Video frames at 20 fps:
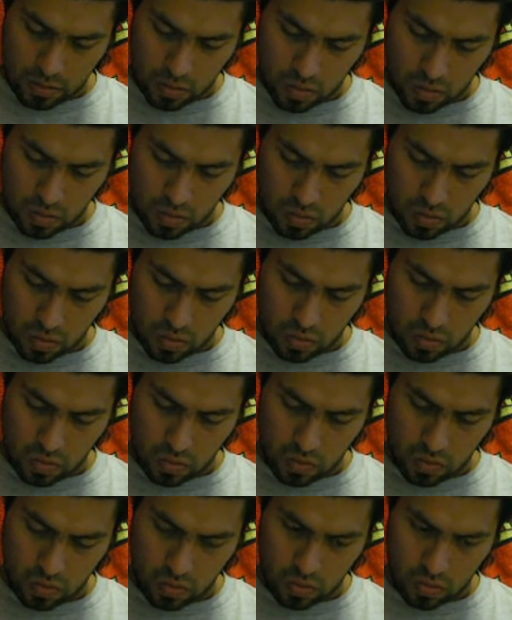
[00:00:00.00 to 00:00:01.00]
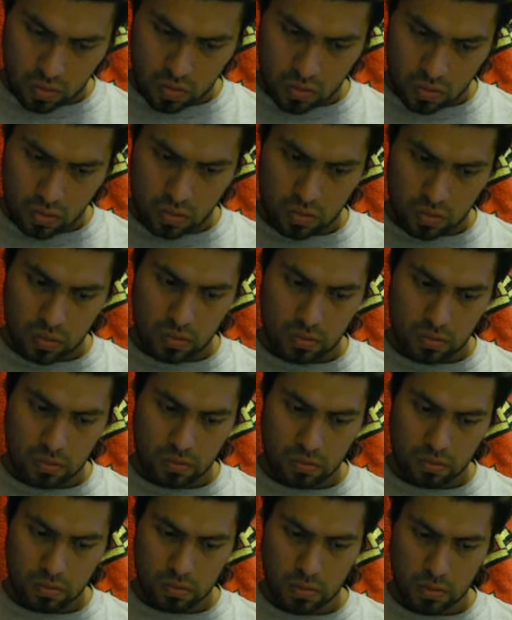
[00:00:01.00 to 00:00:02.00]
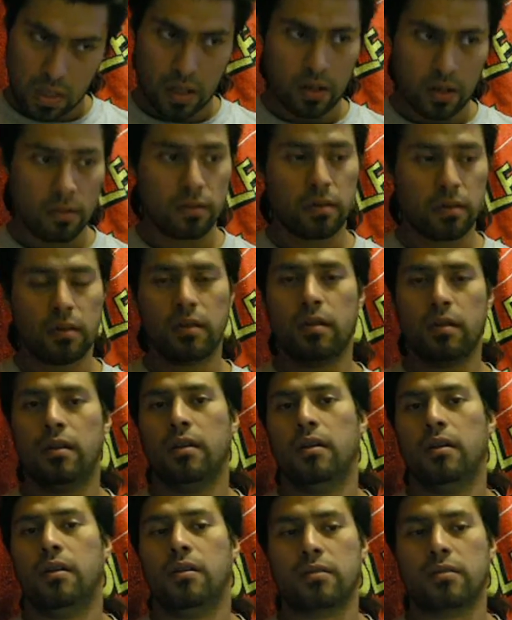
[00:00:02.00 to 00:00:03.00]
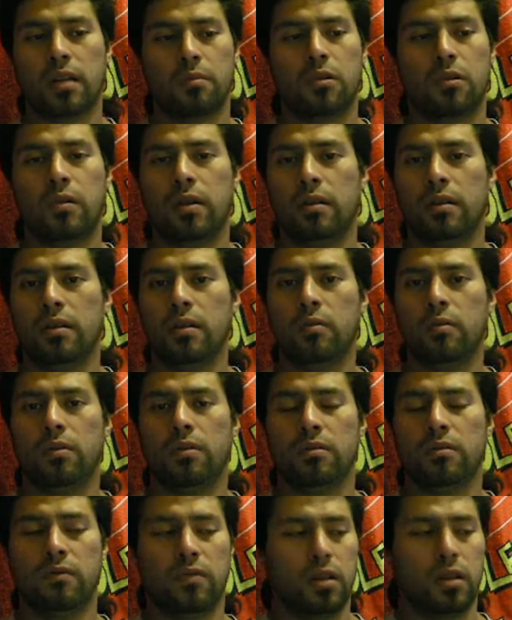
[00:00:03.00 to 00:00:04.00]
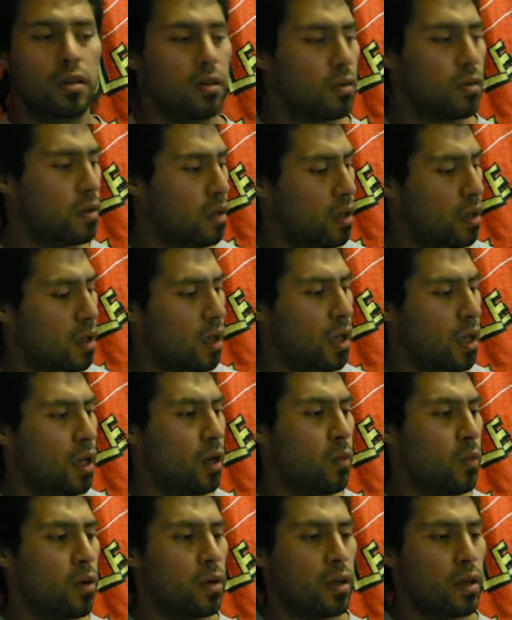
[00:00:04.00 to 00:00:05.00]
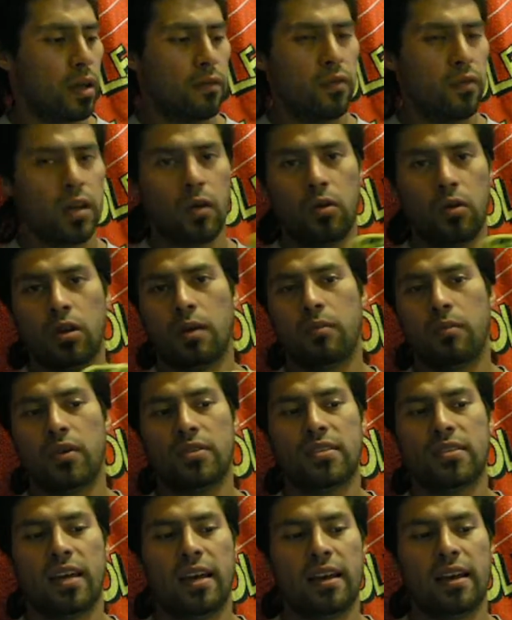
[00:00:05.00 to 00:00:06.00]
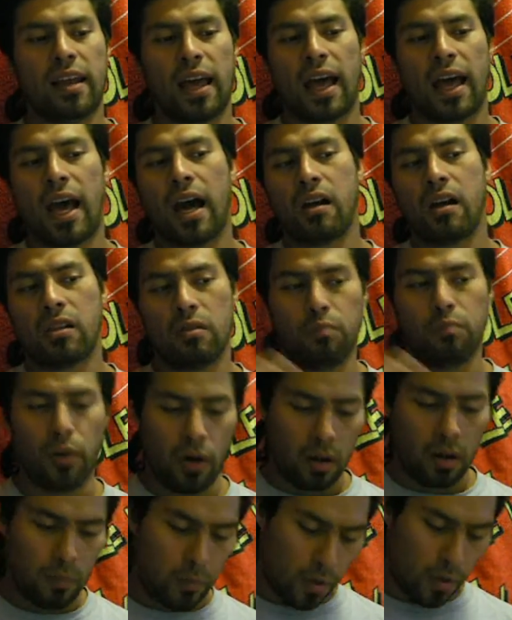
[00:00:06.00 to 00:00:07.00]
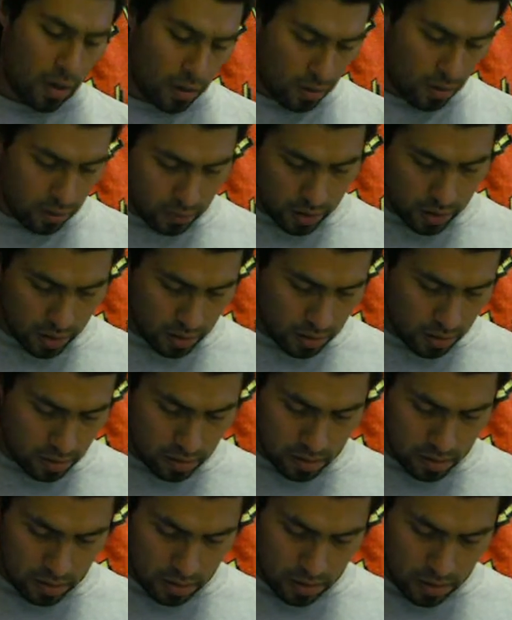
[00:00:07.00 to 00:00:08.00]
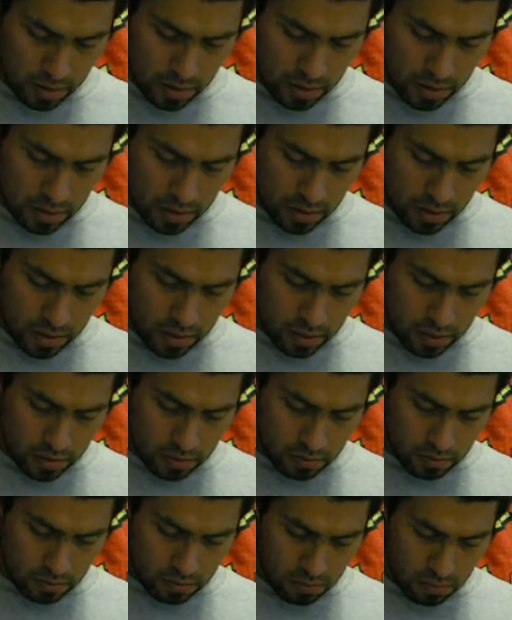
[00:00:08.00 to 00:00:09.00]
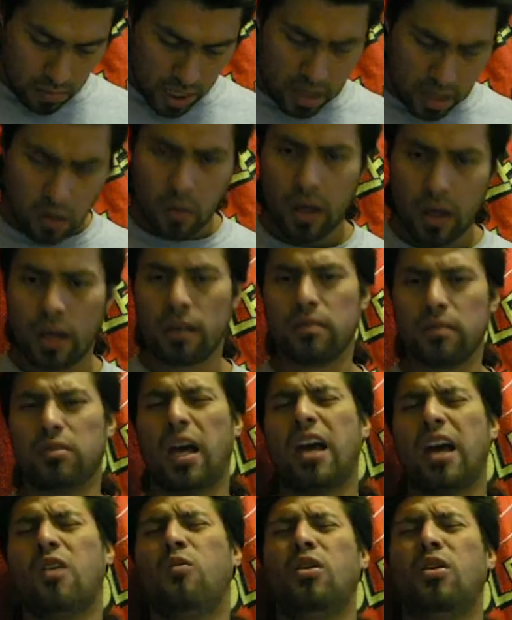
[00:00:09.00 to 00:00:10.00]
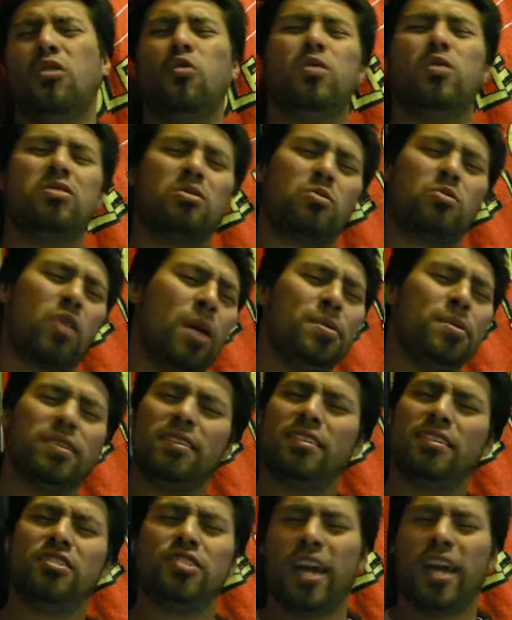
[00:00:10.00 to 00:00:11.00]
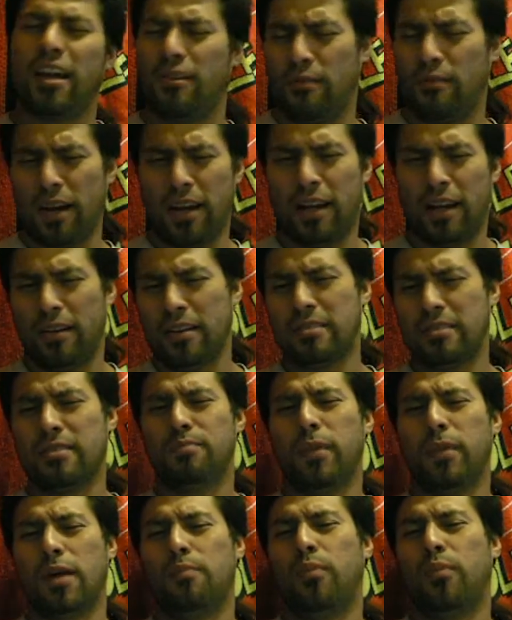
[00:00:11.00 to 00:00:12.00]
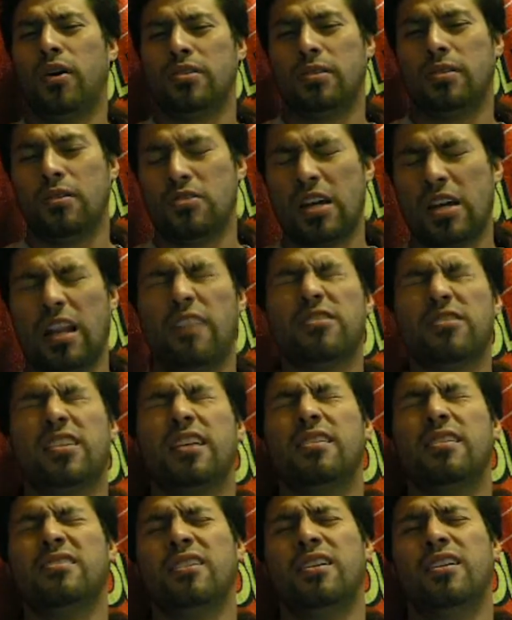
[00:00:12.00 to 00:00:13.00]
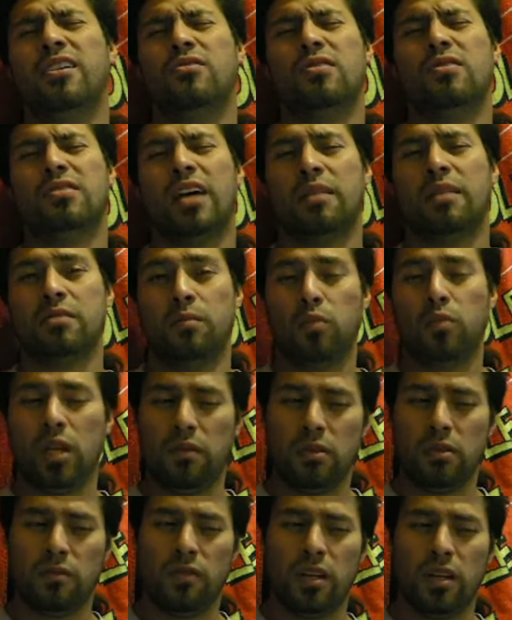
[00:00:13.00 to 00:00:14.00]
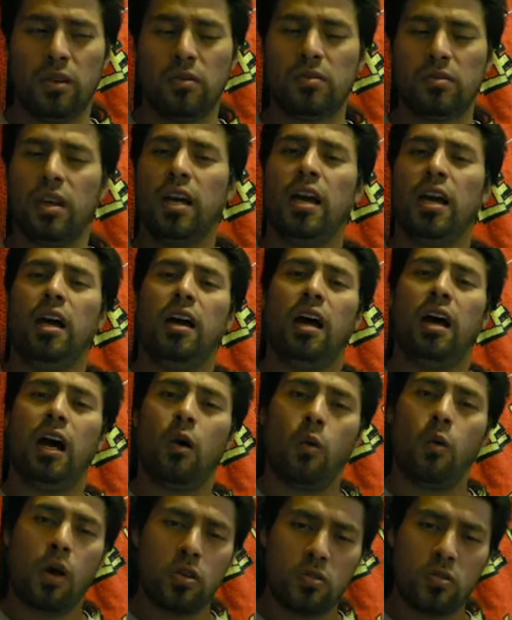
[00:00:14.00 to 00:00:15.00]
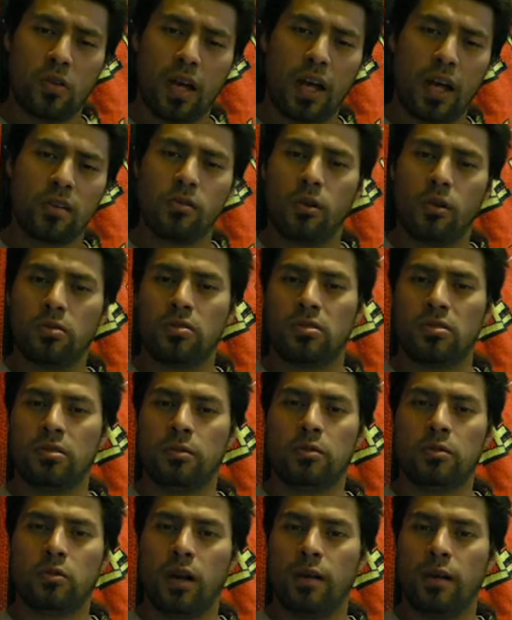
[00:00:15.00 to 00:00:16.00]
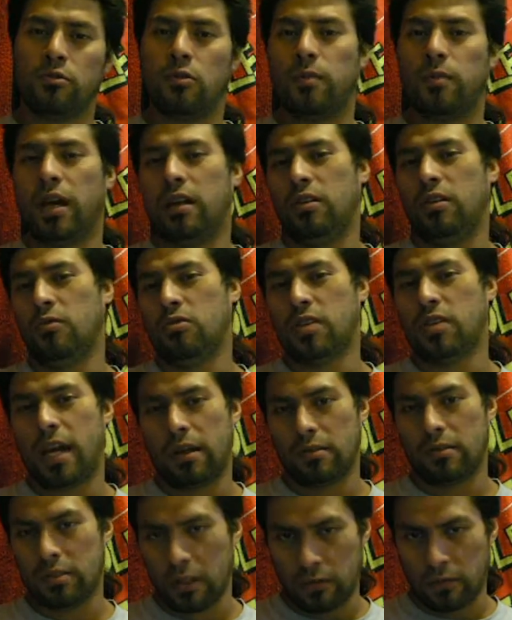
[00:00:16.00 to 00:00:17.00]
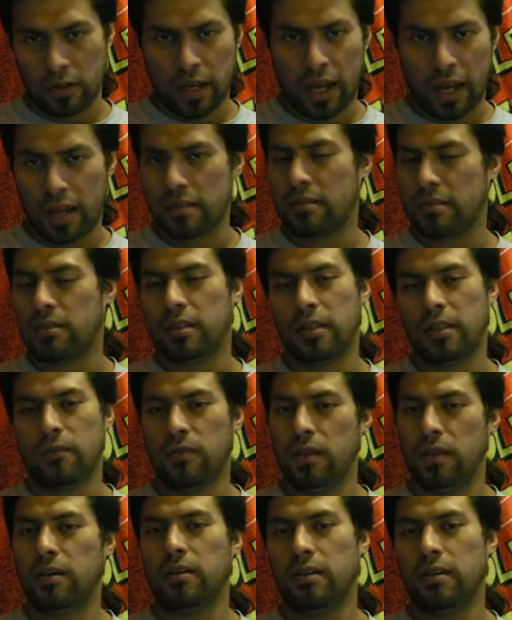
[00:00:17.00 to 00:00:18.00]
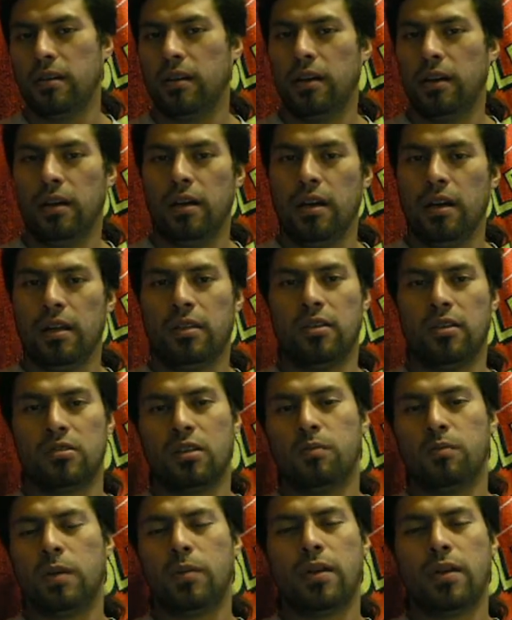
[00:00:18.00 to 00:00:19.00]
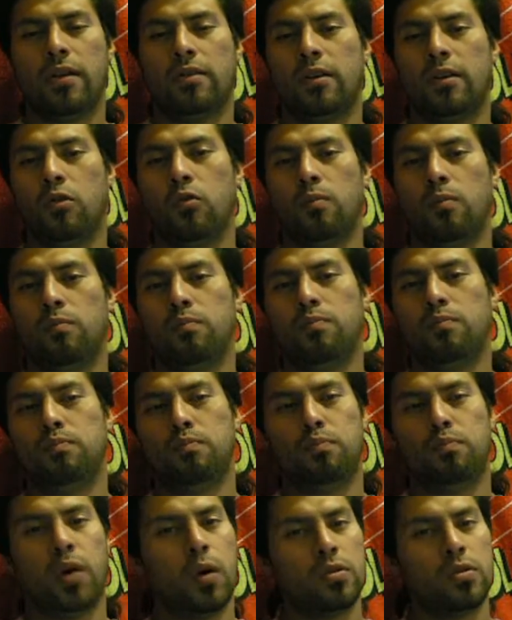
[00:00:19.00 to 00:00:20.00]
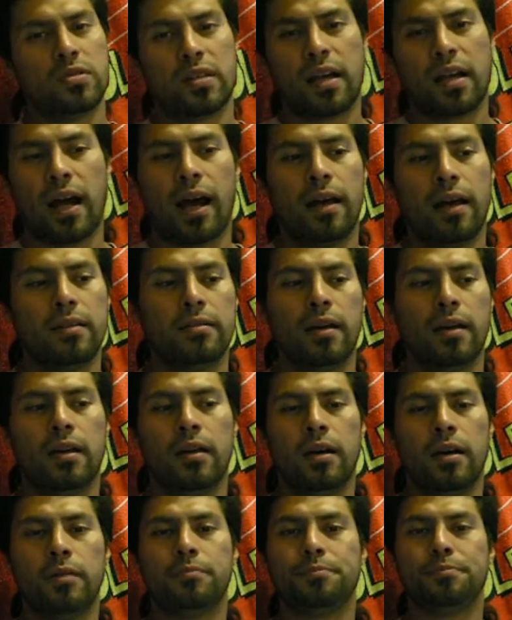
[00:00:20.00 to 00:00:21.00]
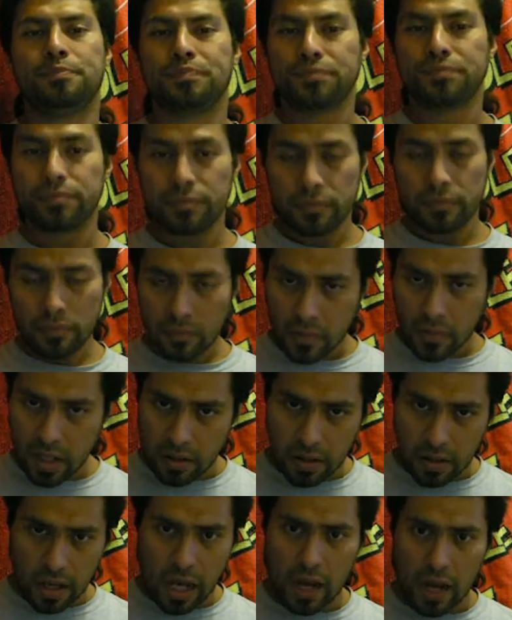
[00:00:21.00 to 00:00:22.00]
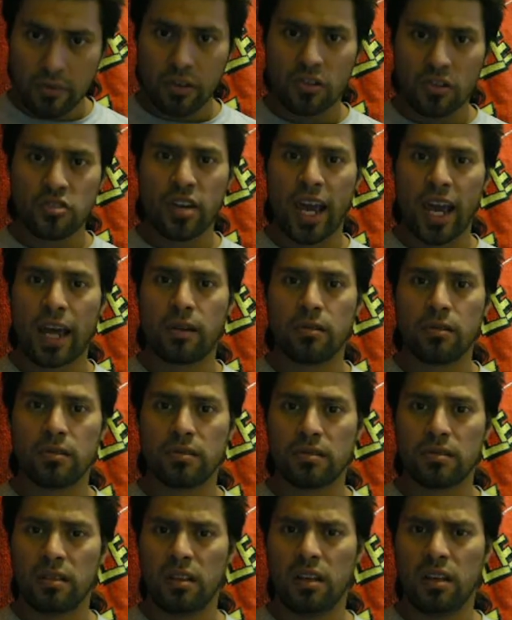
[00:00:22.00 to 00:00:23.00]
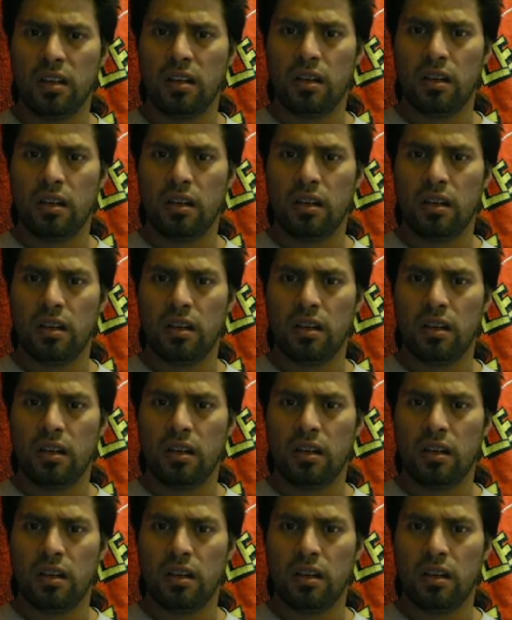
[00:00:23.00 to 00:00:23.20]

Man, looks like I'm already done with this video. I wanted to get video number 10 out of the ballpark already. By the way, I don't want no one subscribing to this channel right now. This is my personal channel. I've said this 100 times in previous videos. I want you guys all to subscribe to my new channel, Silvercats TV. There's some people out there who post content up. They have their channels